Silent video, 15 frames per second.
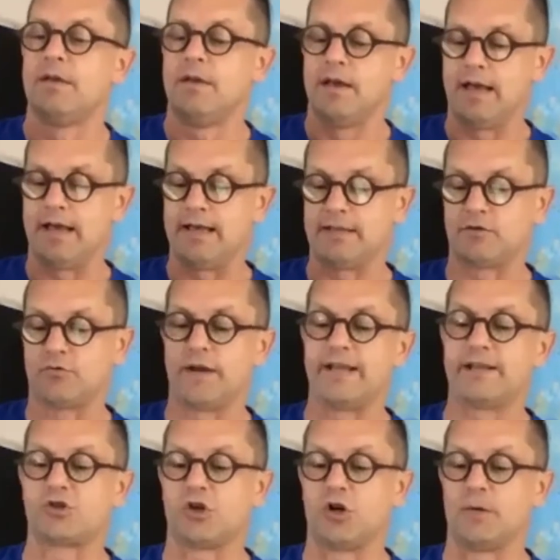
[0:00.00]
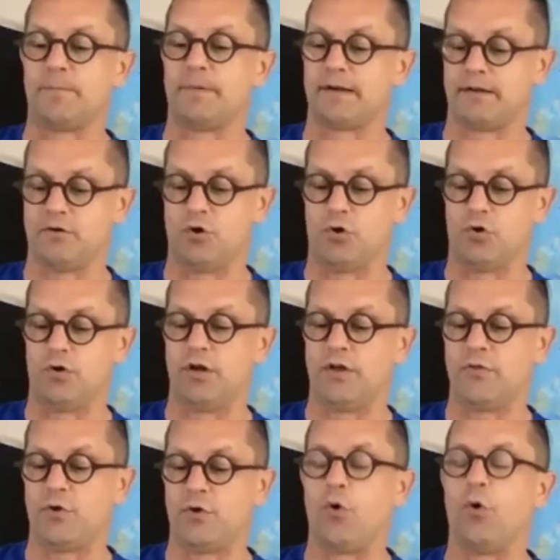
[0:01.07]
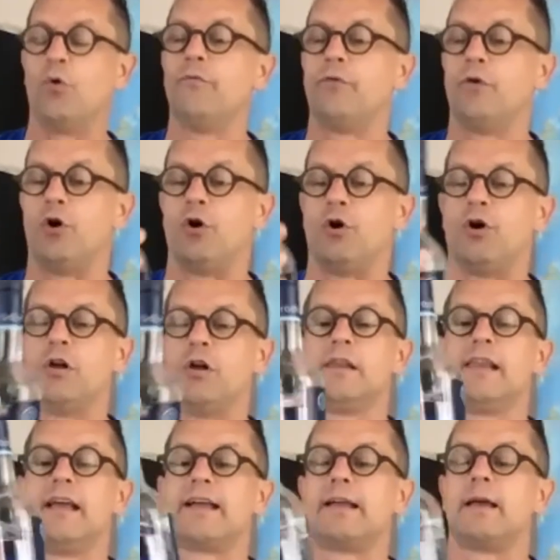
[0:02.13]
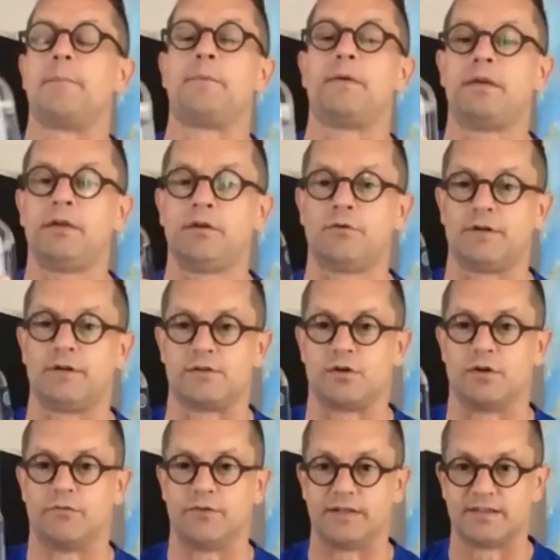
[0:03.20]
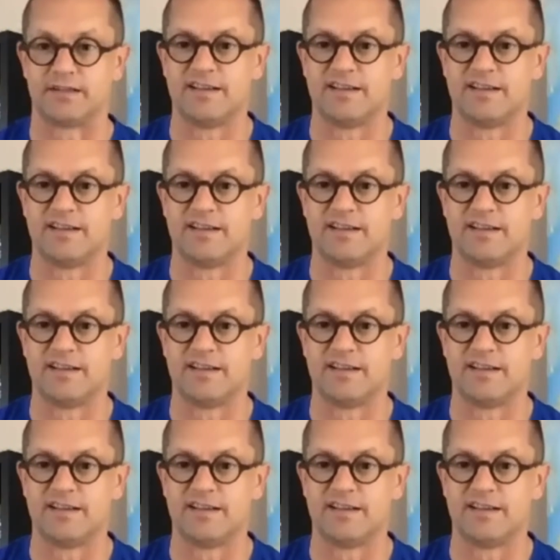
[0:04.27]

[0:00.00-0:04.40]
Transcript: and great job in the overall like appearance of it.